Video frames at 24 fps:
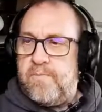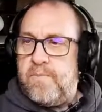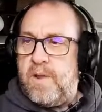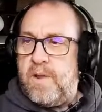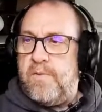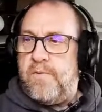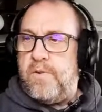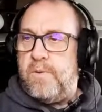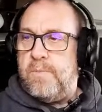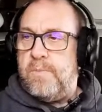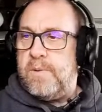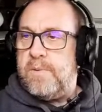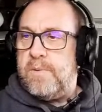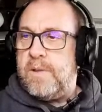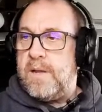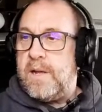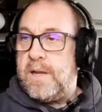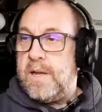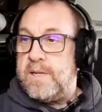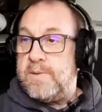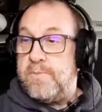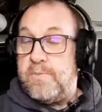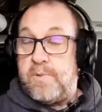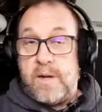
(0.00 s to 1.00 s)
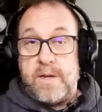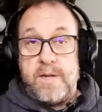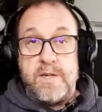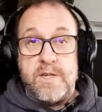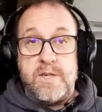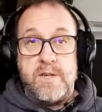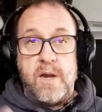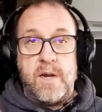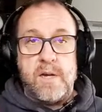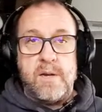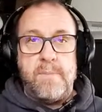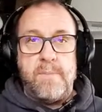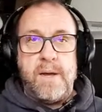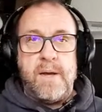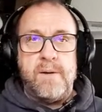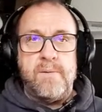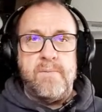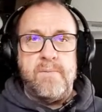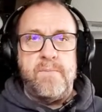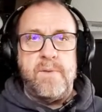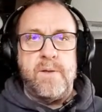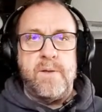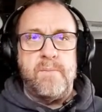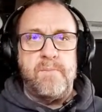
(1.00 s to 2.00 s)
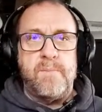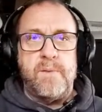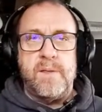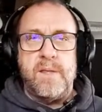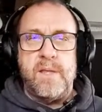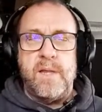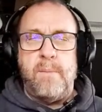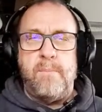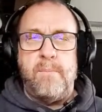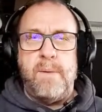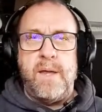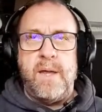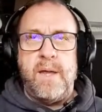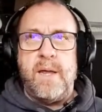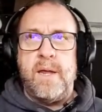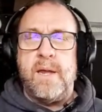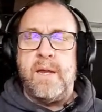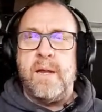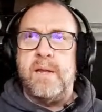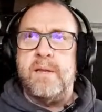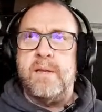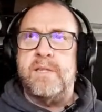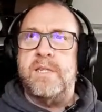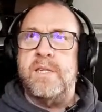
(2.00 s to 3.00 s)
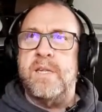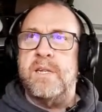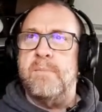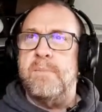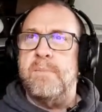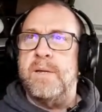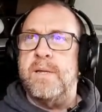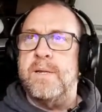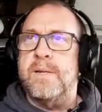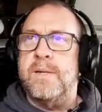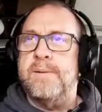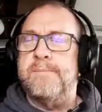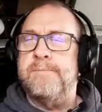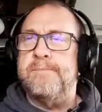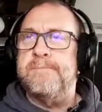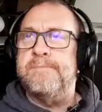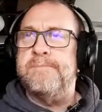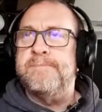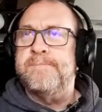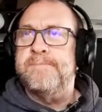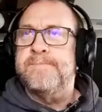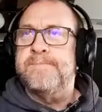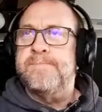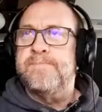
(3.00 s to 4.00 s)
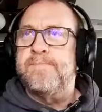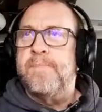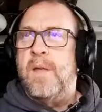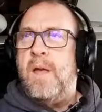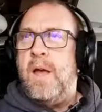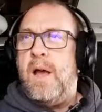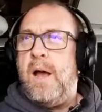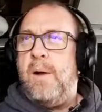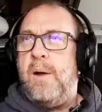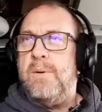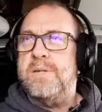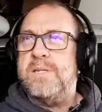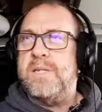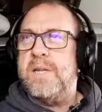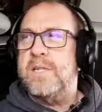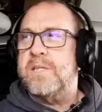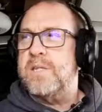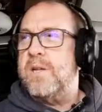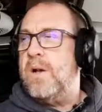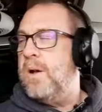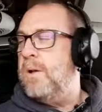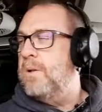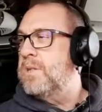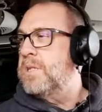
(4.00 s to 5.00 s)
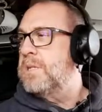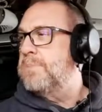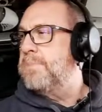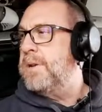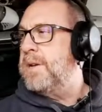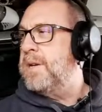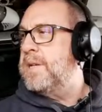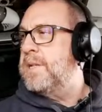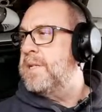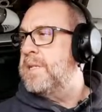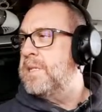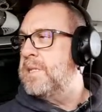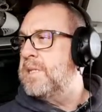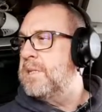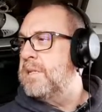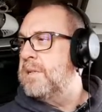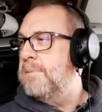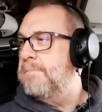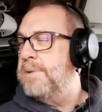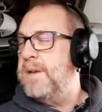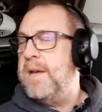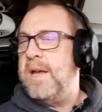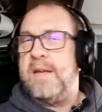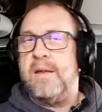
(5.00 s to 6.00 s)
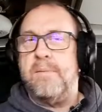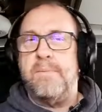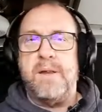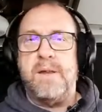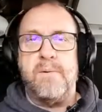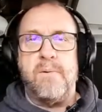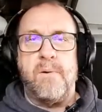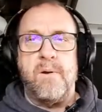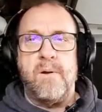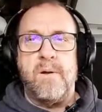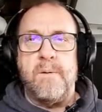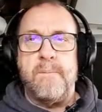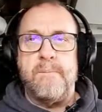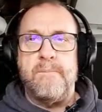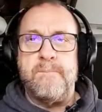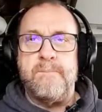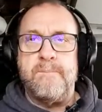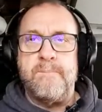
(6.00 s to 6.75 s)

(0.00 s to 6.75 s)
from what I just talked about, the nutmeg and cinnamon. I want to say it's allspice, but I could be wrong.